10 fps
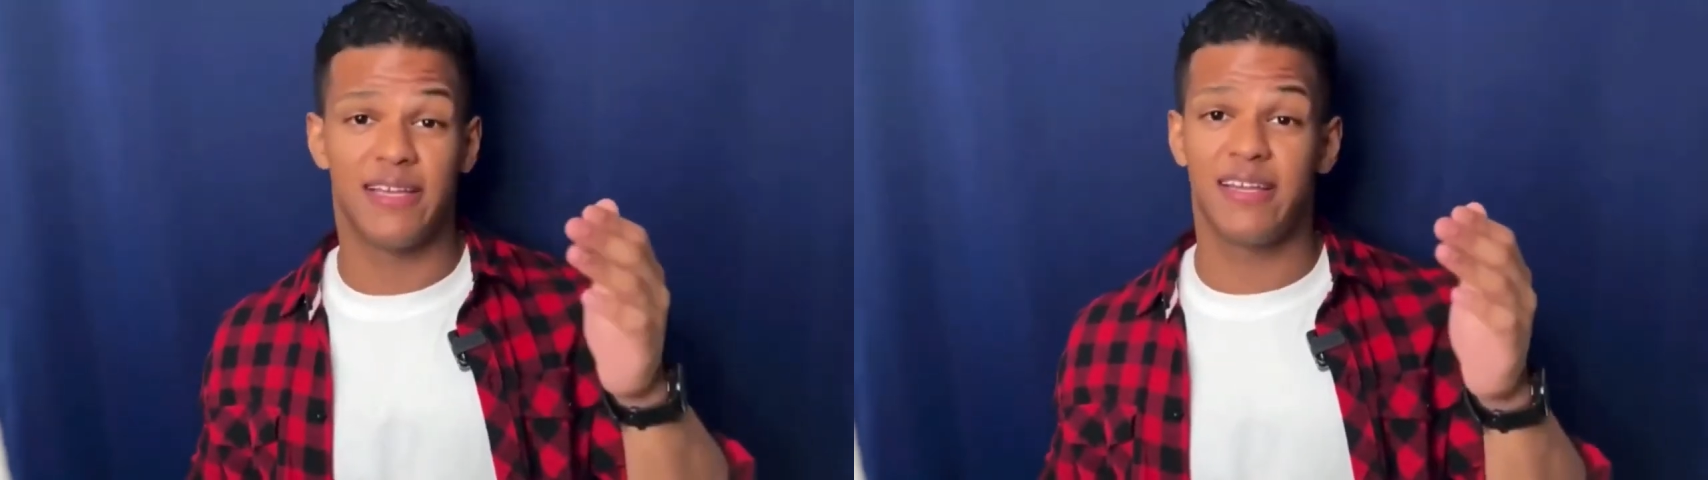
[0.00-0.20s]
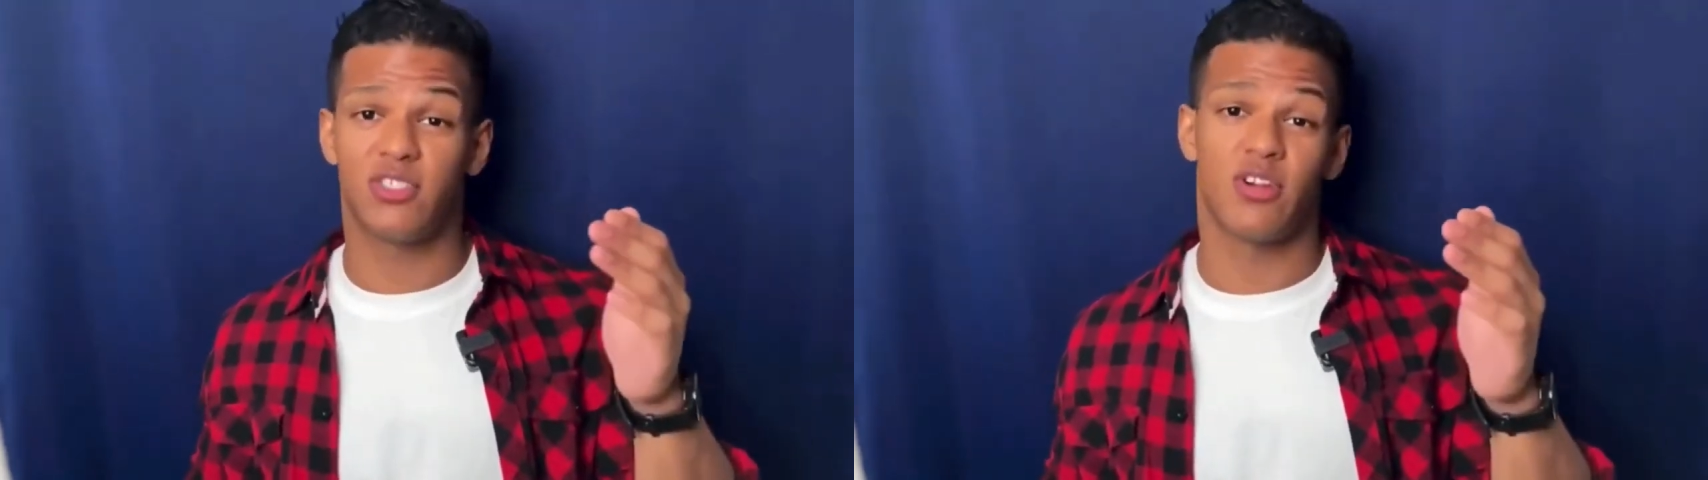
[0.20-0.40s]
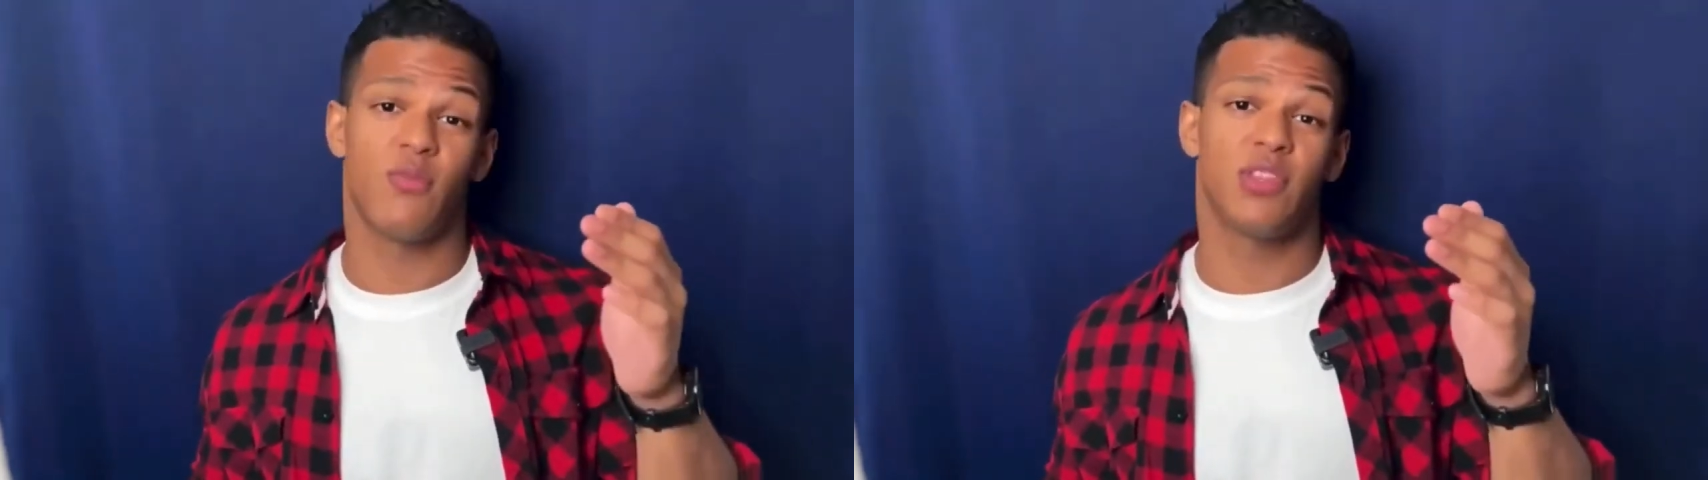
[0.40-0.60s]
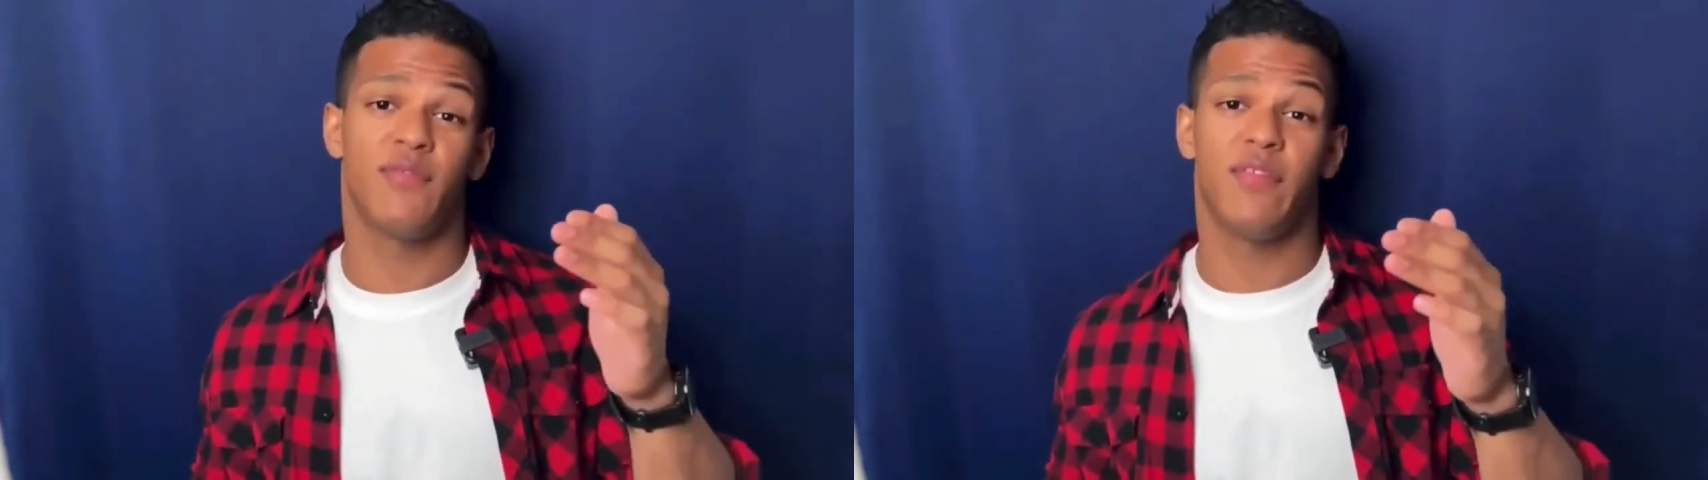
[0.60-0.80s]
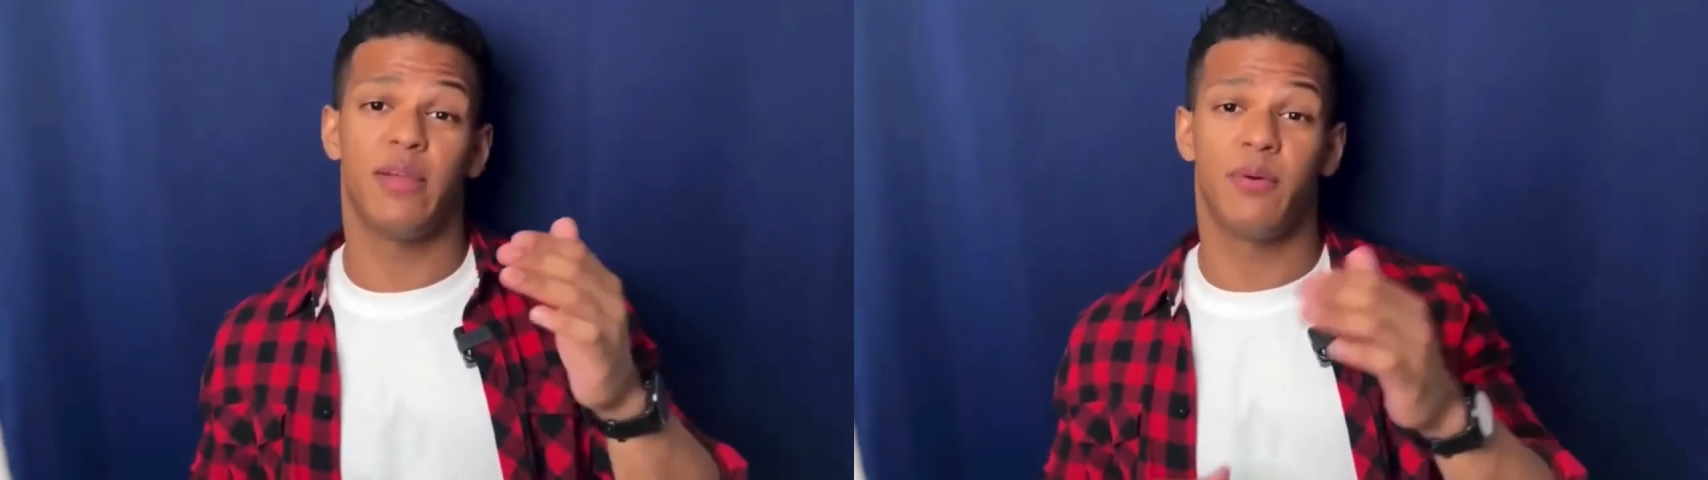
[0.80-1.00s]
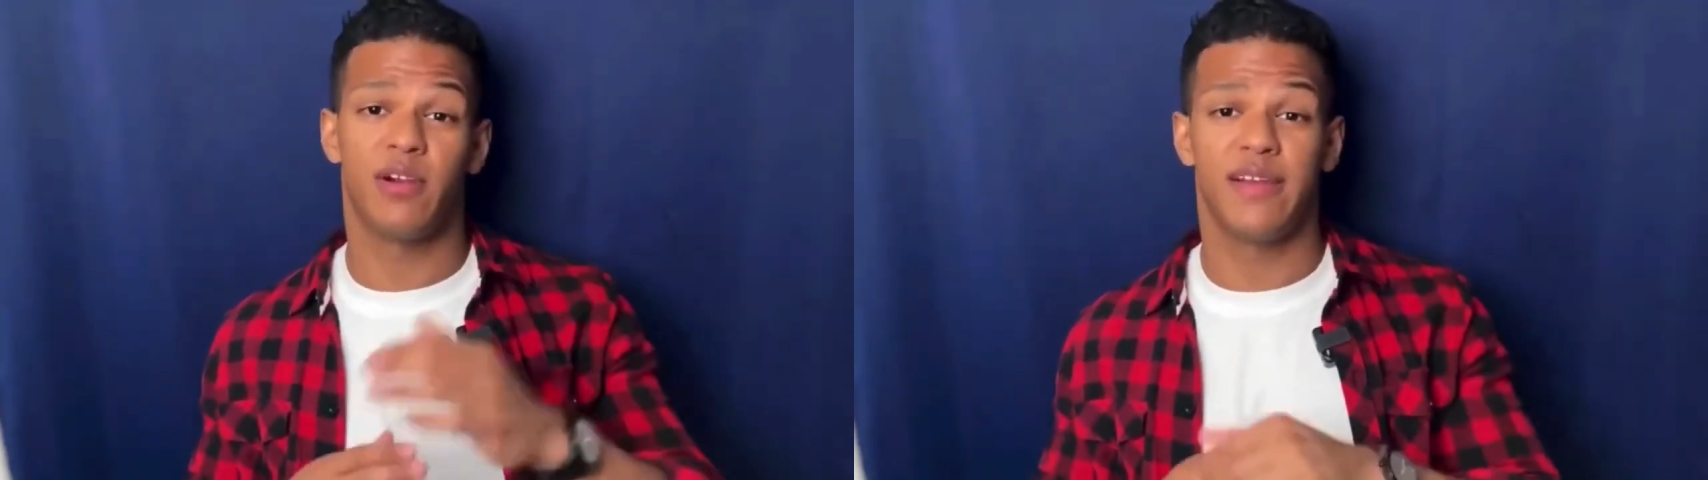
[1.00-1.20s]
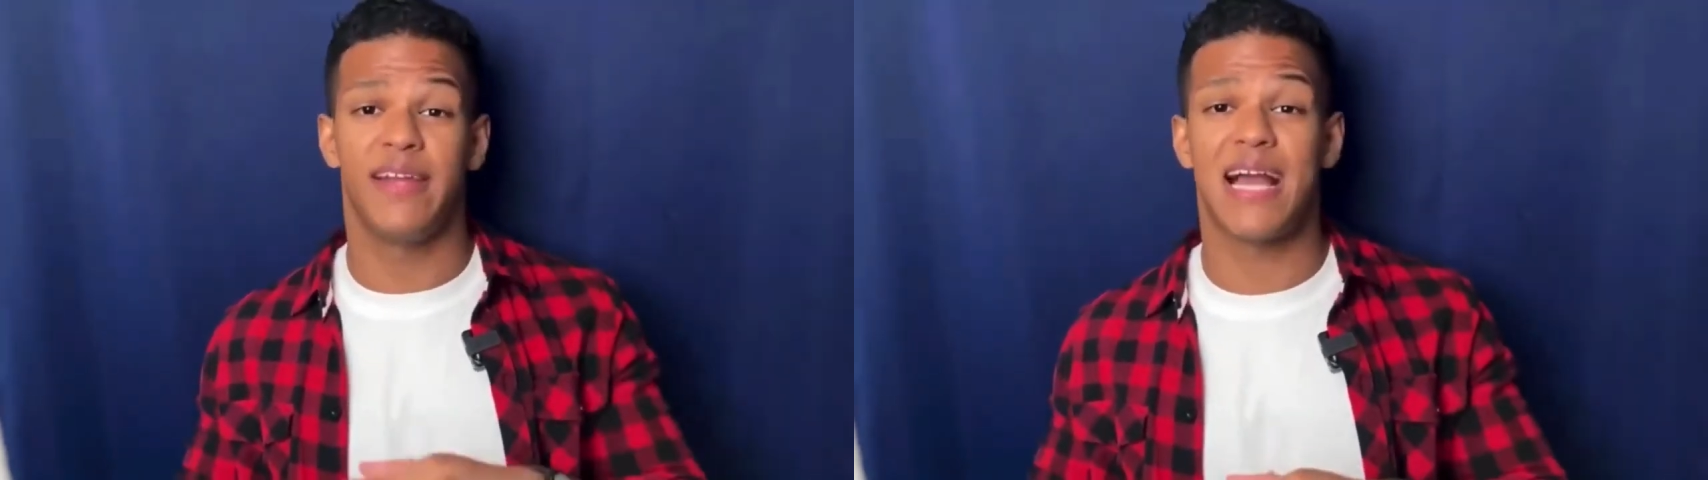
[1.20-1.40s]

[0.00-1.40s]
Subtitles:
getting started with affiliate marketing,